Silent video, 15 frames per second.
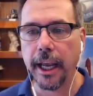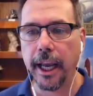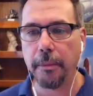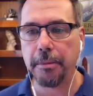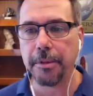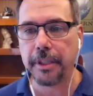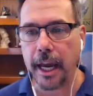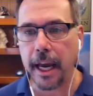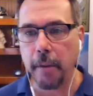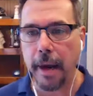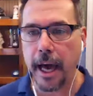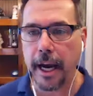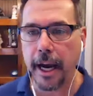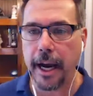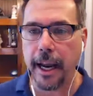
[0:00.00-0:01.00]
upset
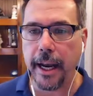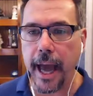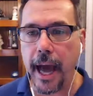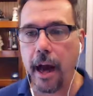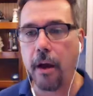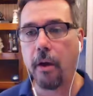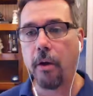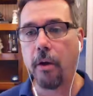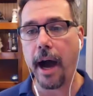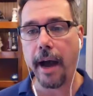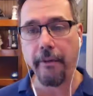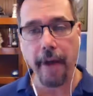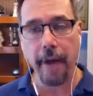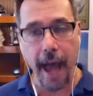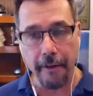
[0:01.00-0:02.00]
about it, and now
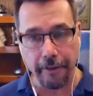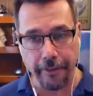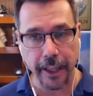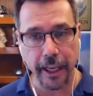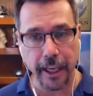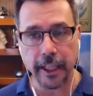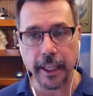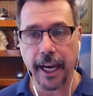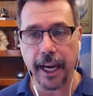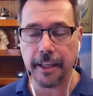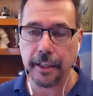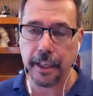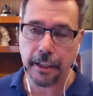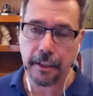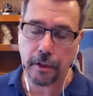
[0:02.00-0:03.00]
I have a feeling that
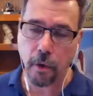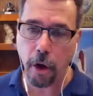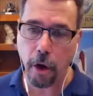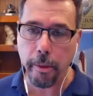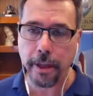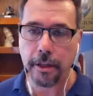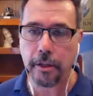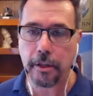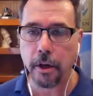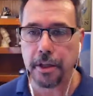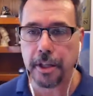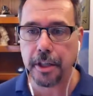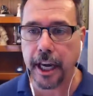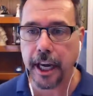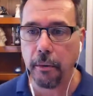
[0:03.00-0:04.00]
as its orbit starts
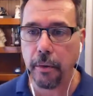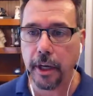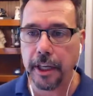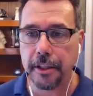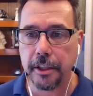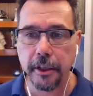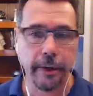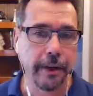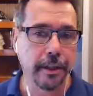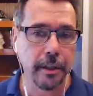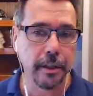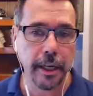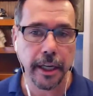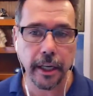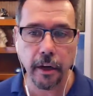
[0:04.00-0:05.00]
to get really
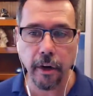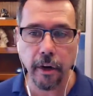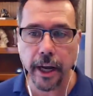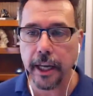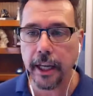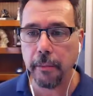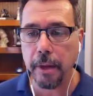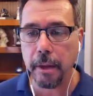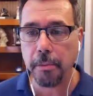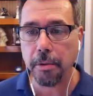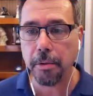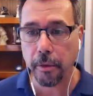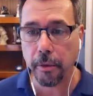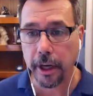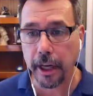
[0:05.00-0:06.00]
seriously degraded,
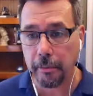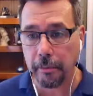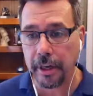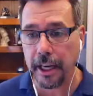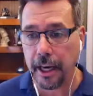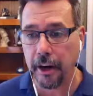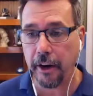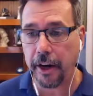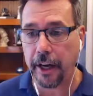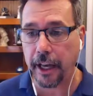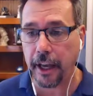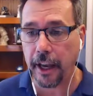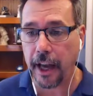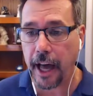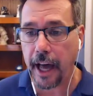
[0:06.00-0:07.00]
we're going to be hearing
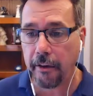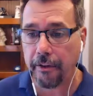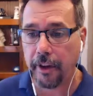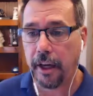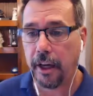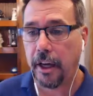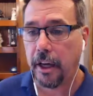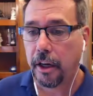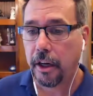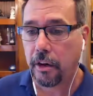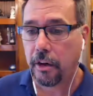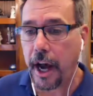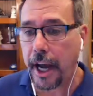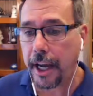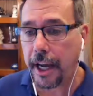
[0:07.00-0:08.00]
a lot of
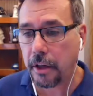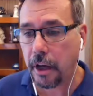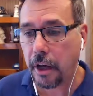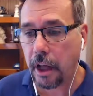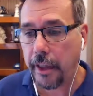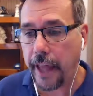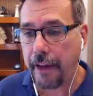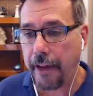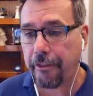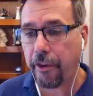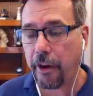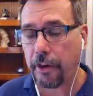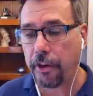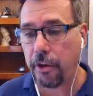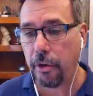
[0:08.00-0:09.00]
cries on that
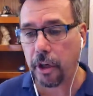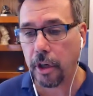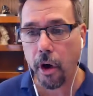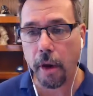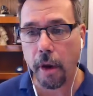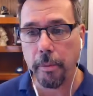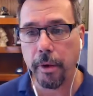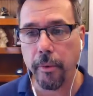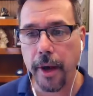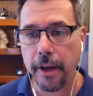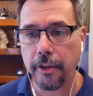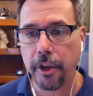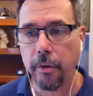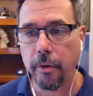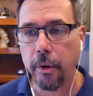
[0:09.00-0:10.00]
front too to go up and
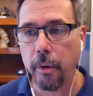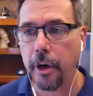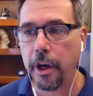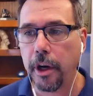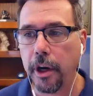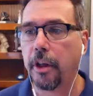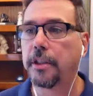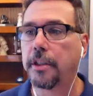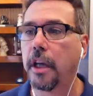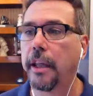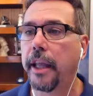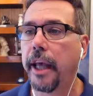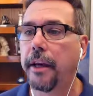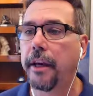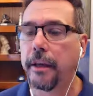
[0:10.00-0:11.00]
rescue it. What are your thoughts on that?